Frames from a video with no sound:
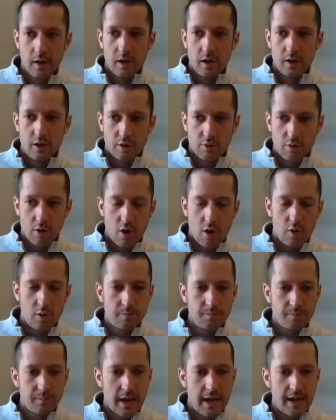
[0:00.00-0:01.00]
to grow
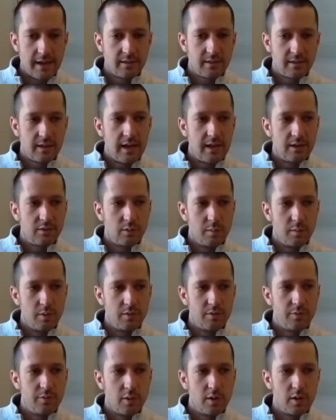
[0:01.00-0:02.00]
as we move
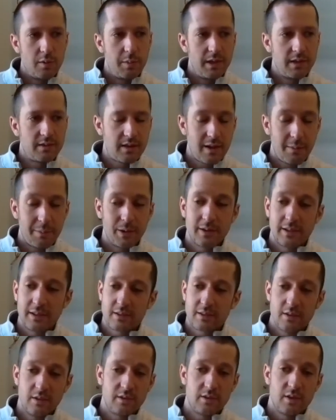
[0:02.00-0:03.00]
forward. But it's typically
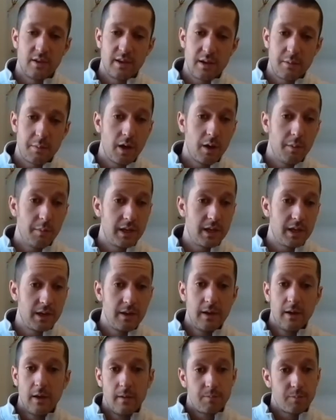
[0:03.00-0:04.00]
students will email me,
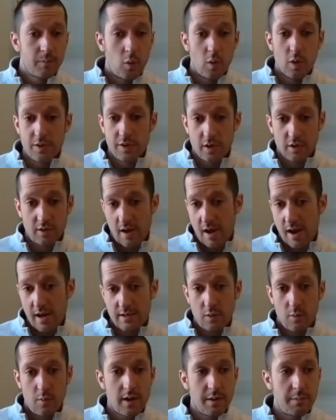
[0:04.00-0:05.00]
or they'll talk
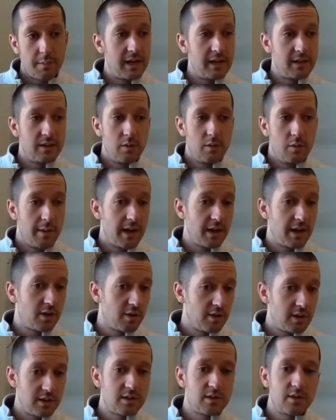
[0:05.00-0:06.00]
to one of my
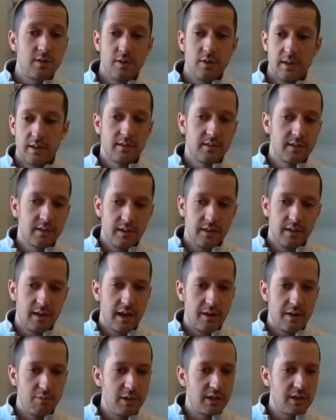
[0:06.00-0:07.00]
current students
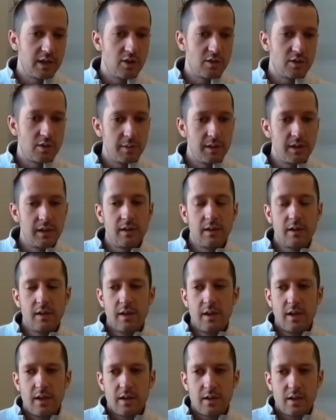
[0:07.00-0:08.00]
and reach out to me
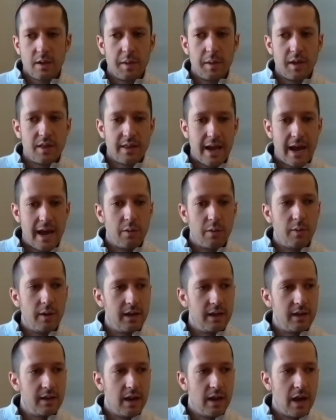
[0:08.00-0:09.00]
that
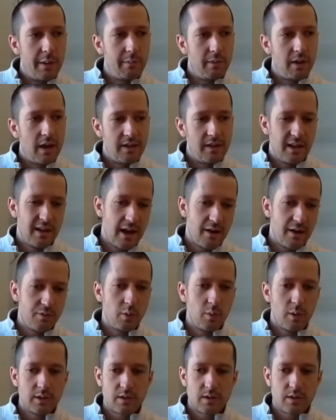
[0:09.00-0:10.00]
way. And then every
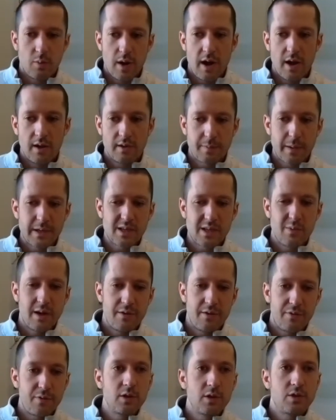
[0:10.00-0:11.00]
once in a while, especially when I
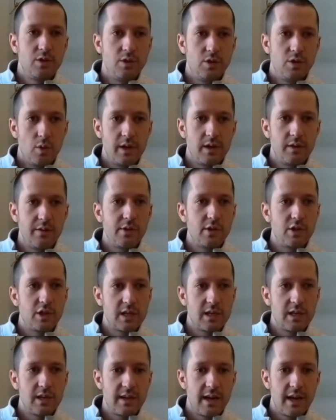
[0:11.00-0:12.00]
first joined
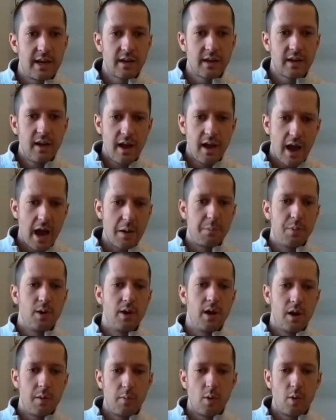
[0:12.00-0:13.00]
Virginia Tech, I'd put
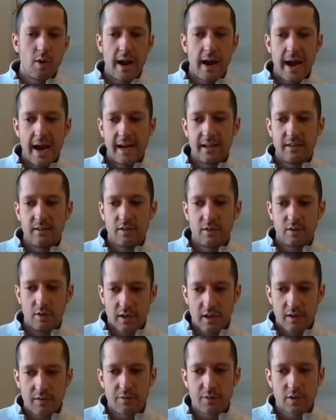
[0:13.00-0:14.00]
out more ads
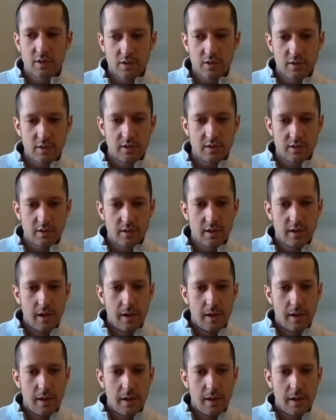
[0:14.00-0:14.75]
looking for students